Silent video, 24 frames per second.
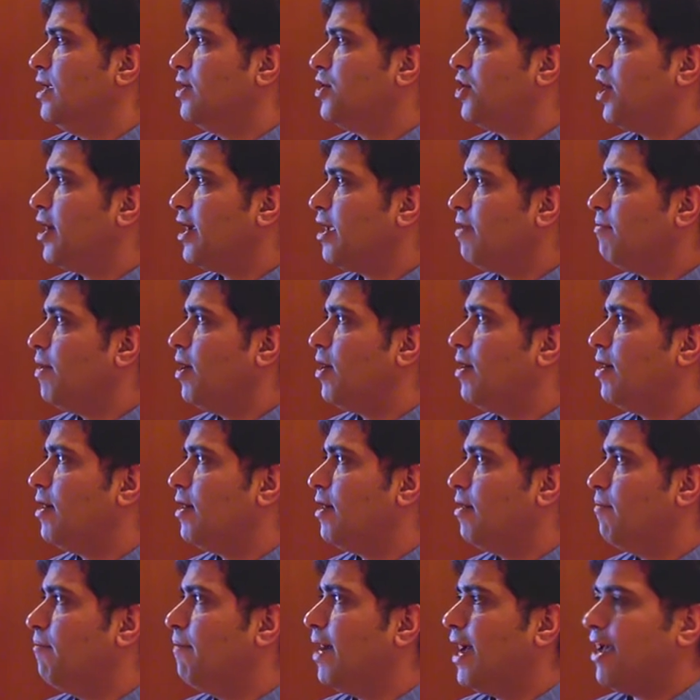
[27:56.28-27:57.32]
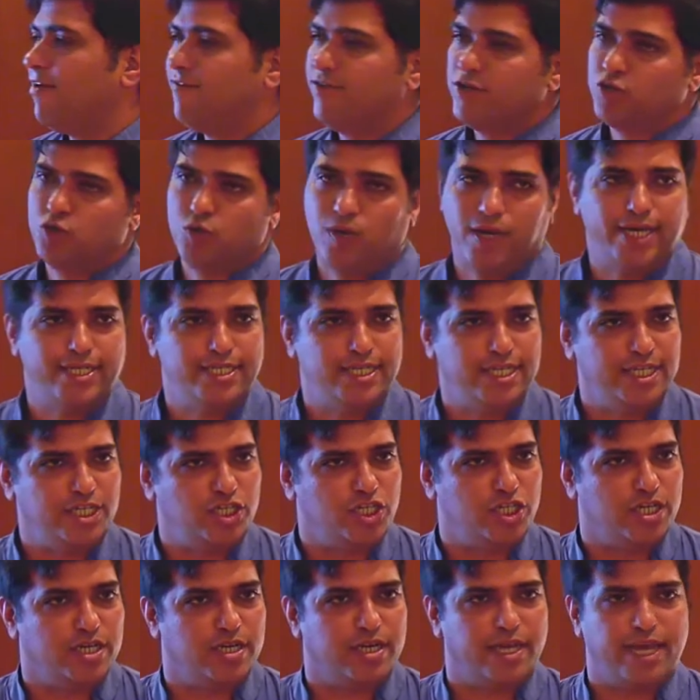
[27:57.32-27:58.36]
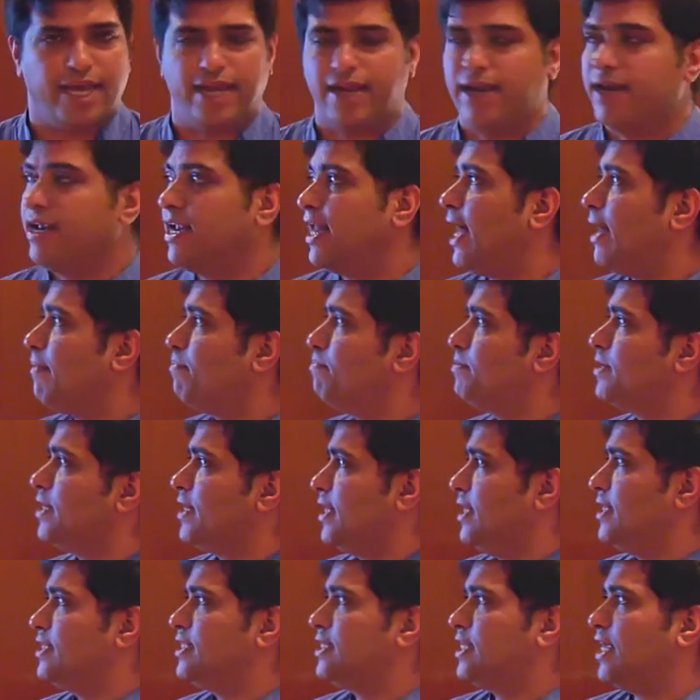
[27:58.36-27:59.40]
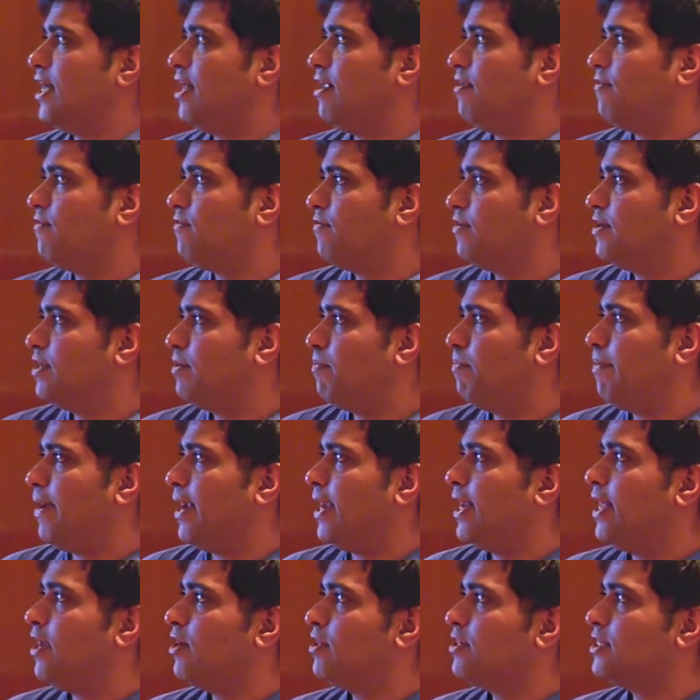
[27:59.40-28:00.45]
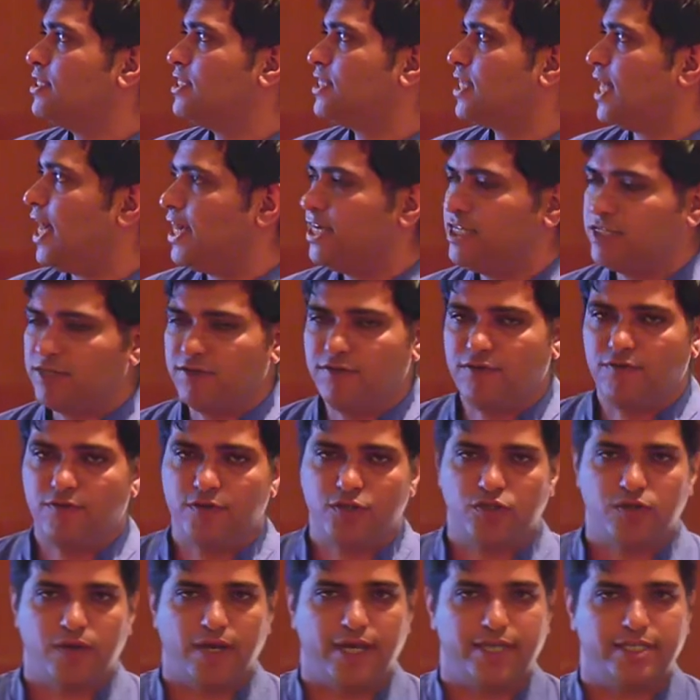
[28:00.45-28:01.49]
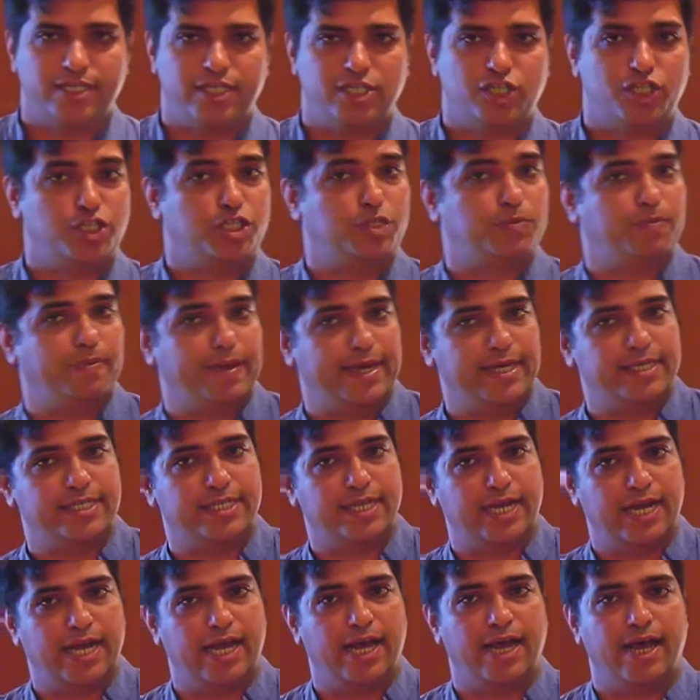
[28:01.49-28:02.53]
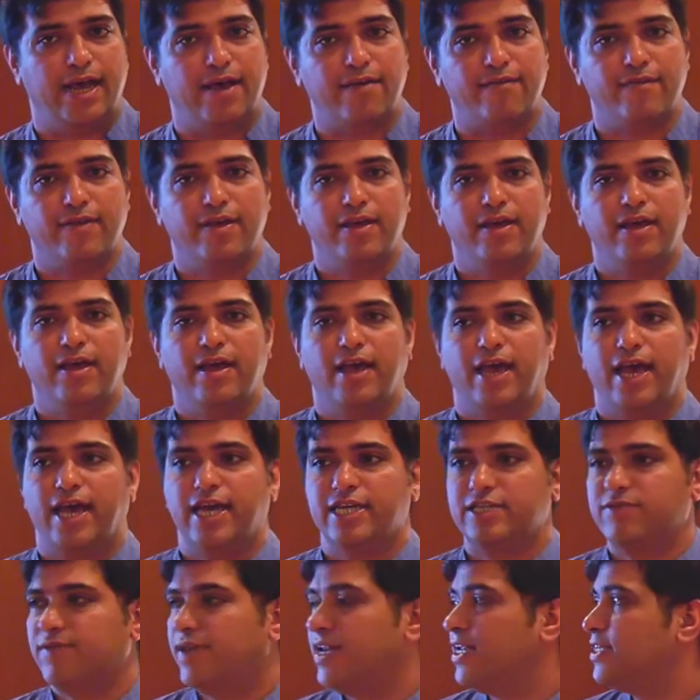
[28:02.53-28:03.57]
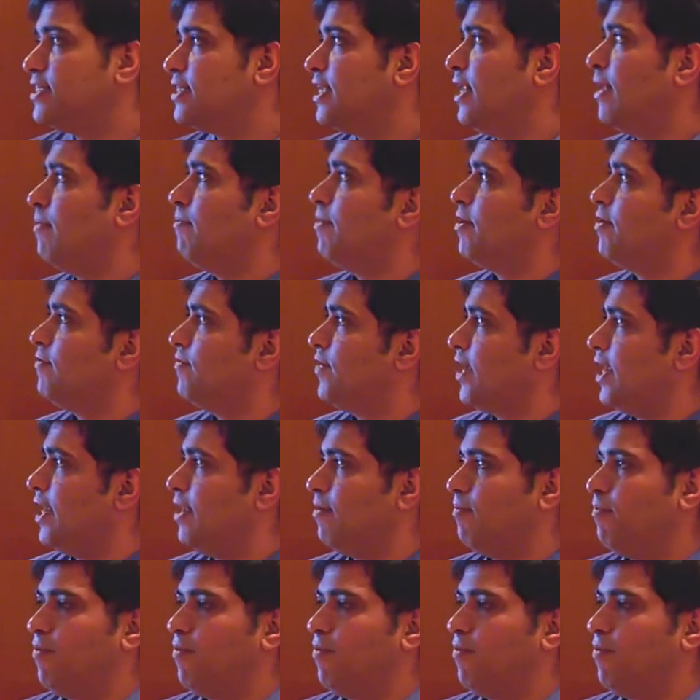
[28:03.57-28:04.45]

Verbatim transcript: talking about my visualization can adapt itself depending on the size of the visualization space that I have as well as the number of data